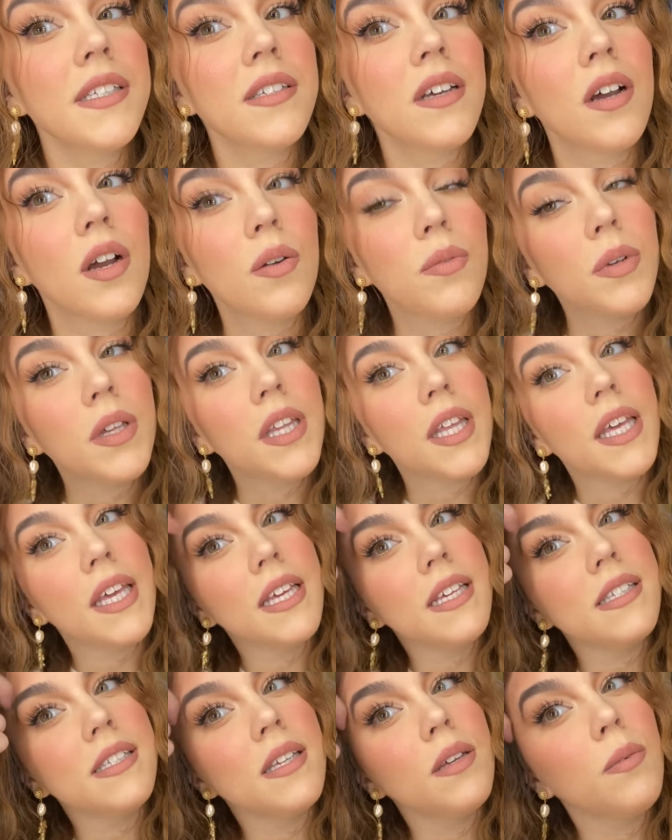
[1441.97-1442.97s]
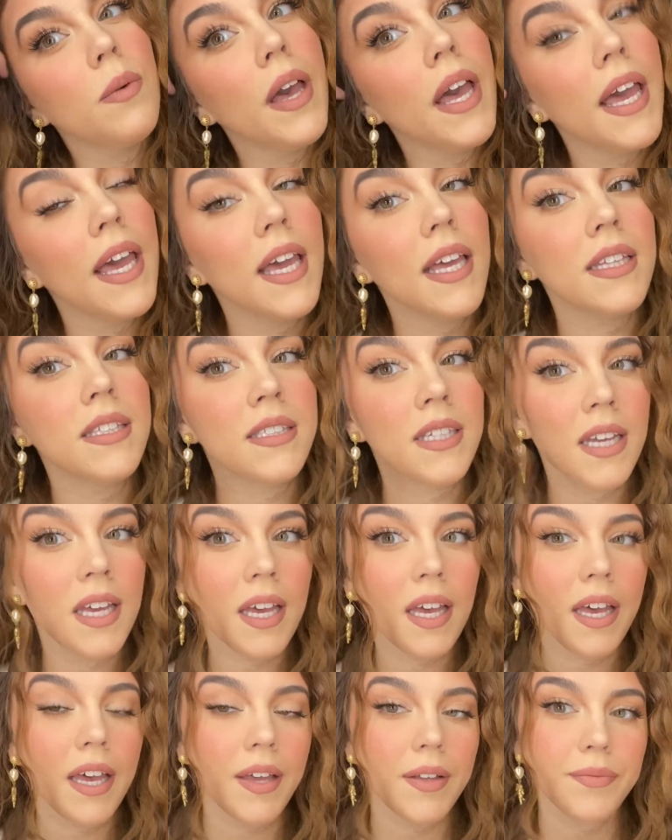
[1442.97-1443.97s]
are a really easy way
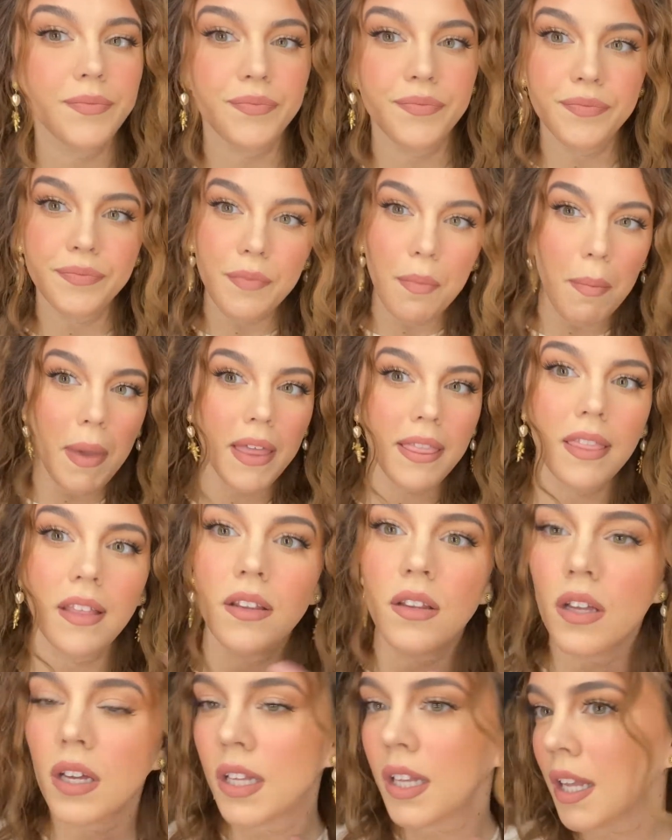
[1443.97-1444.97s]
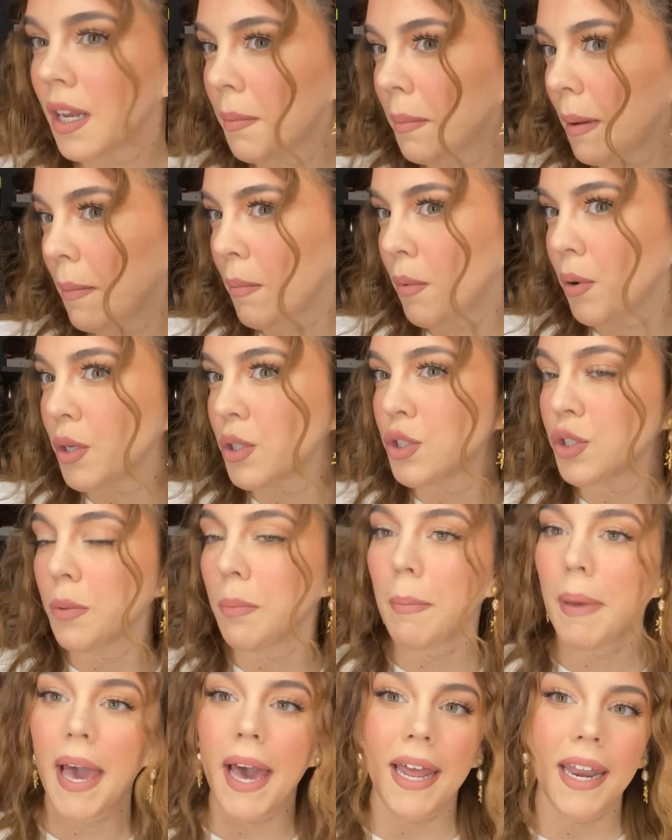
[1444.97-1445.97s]
to make the look a little bit more
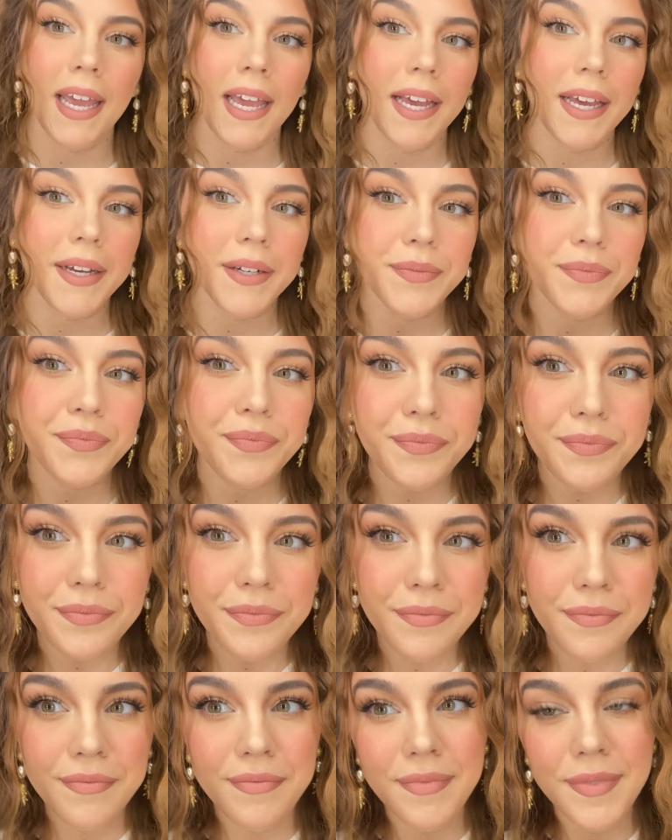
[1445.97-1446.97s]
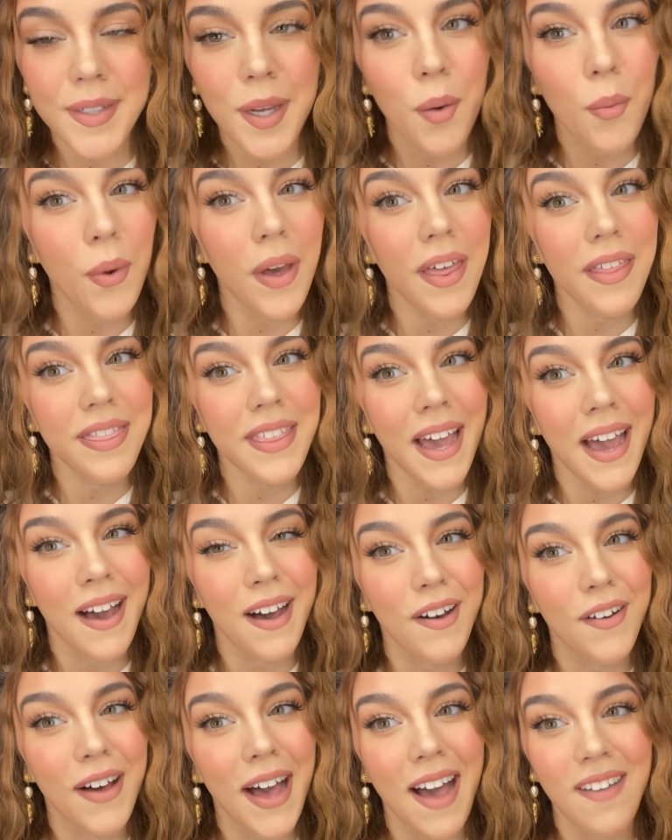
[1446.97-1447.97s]
dramatic
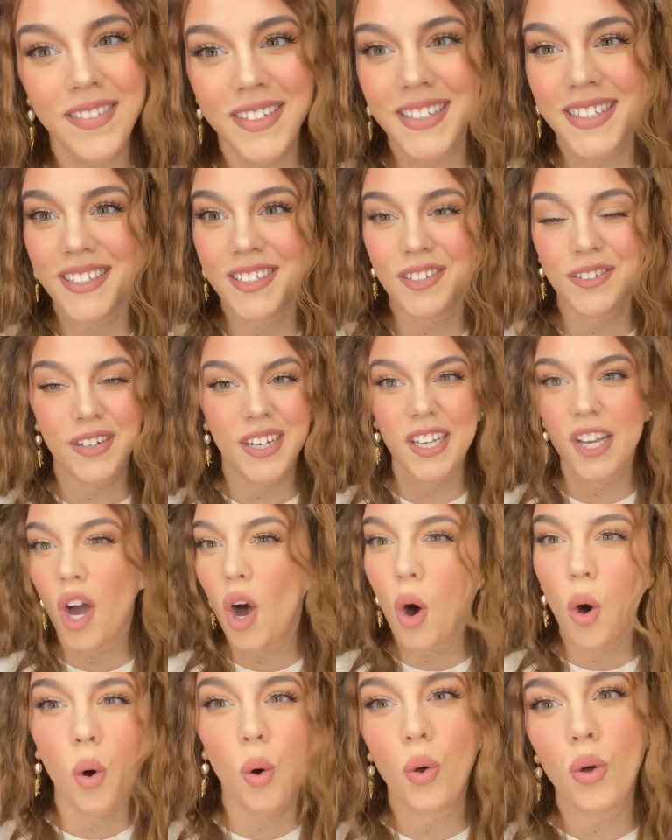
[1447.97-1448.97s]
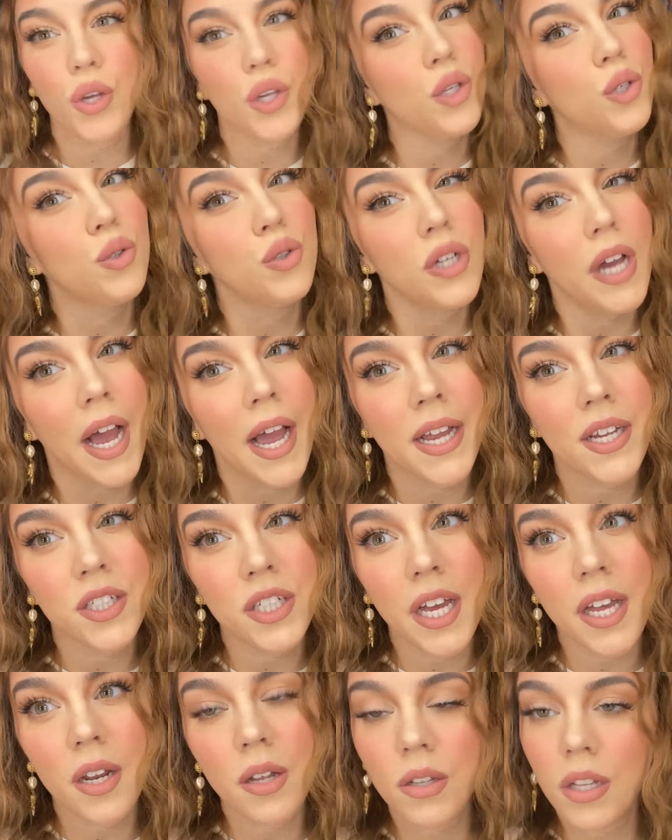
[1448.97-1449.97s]
without having to do a whole huge
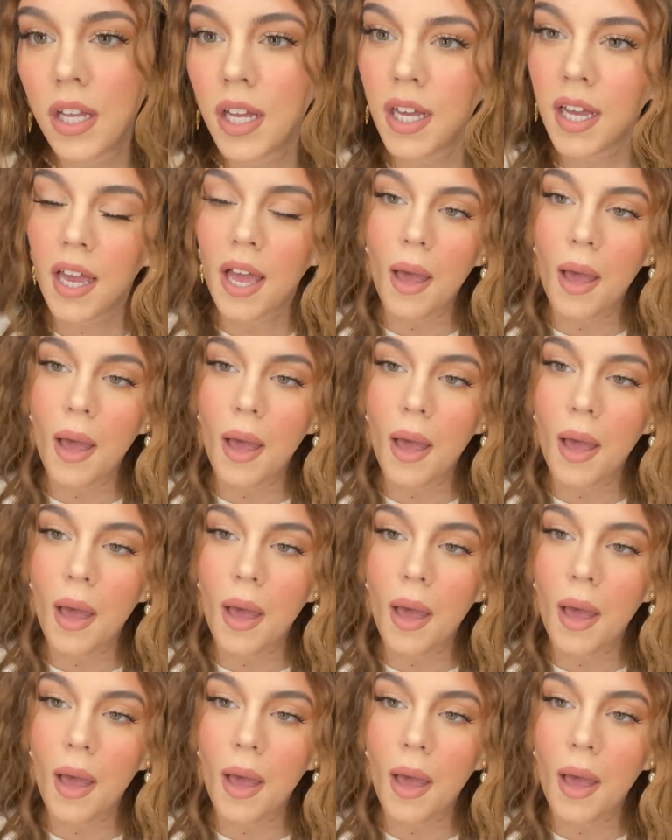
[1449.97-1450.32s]
eyeshadow look.